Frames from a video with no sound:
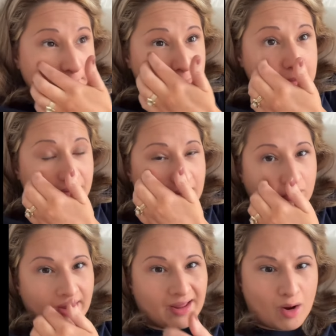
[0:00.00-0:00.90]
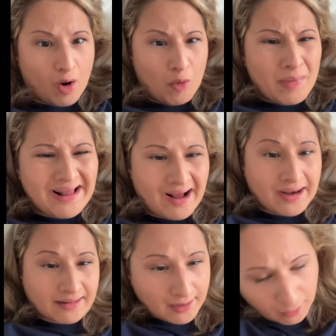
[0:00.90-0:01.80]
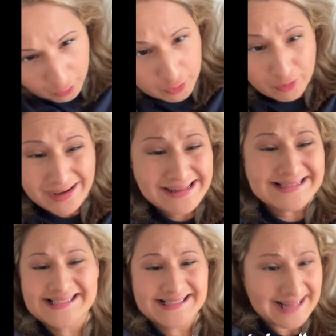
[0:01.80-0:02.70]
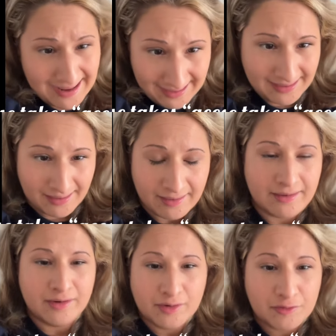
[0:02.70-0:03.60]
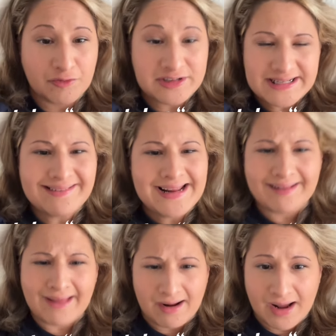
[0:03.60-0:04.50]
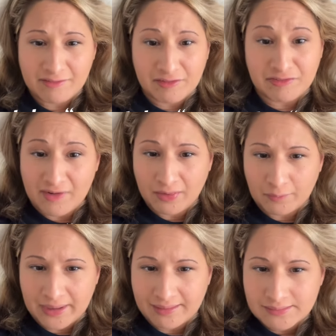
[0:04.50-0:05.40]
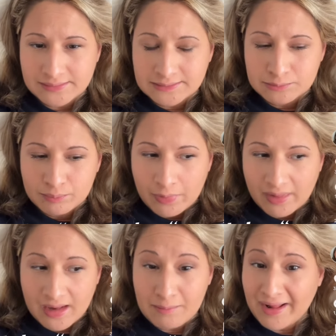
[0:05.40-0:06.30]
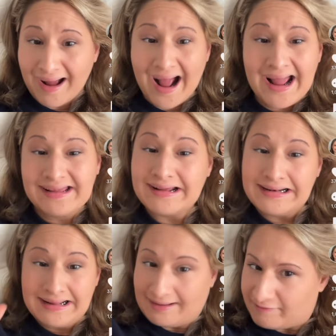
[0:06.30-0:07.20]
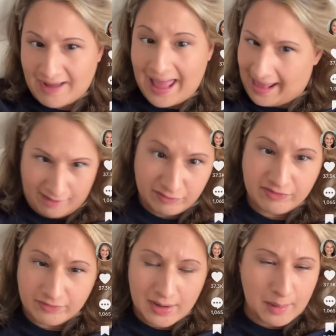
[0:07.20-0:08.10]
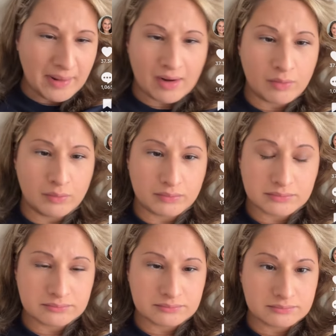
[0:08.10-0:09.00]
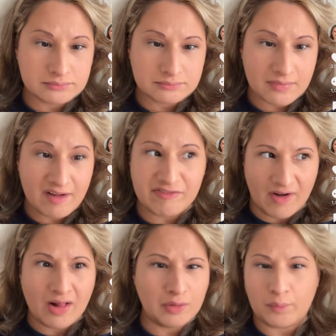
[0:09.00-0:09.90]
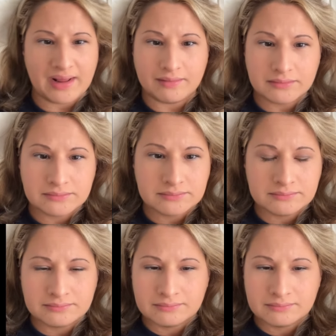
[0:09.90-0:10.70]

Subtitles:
And I have people that are like, oh my God, like, you're insane for deleting that kind of a following. And I'm like, I could give a F about a following.